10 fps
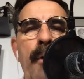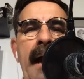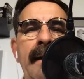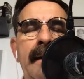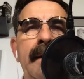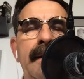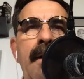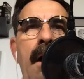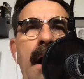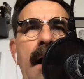Brandon and
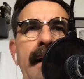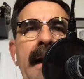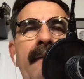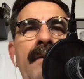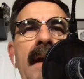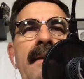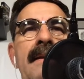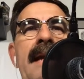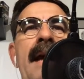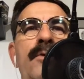Todd have done
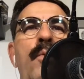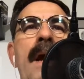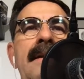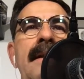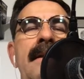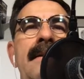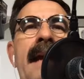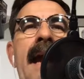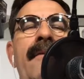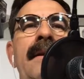this as residents.
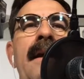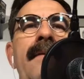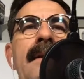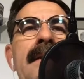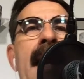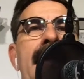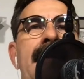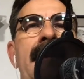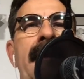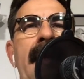They haven't done this as
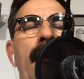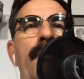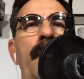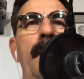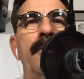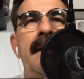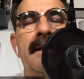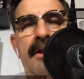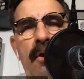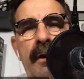city council members. They
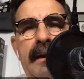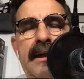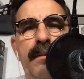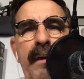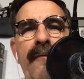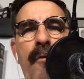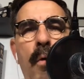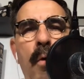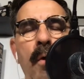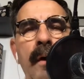started this
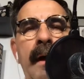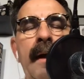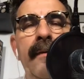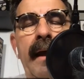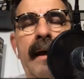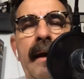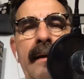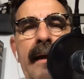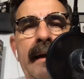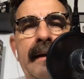before they got
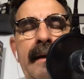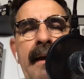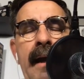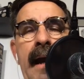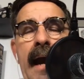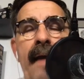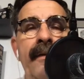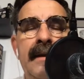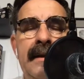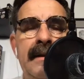elected.
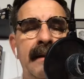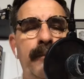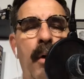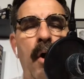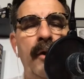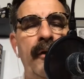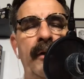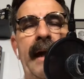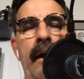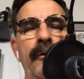And this isn't part of
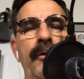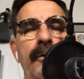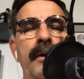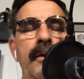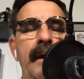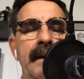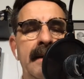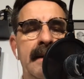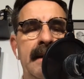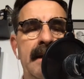their council
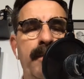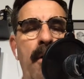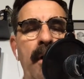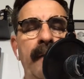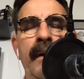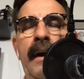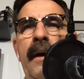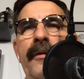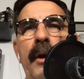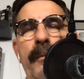duties. This is part of
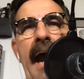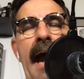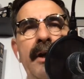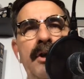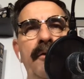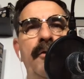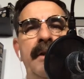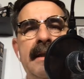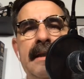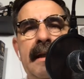their passion
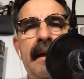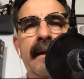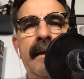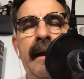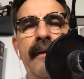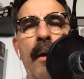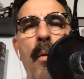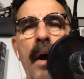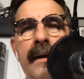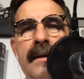for the city. They
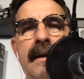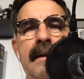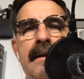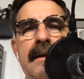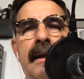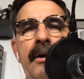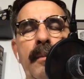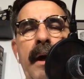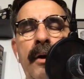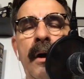want to see the city
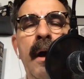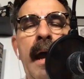do better.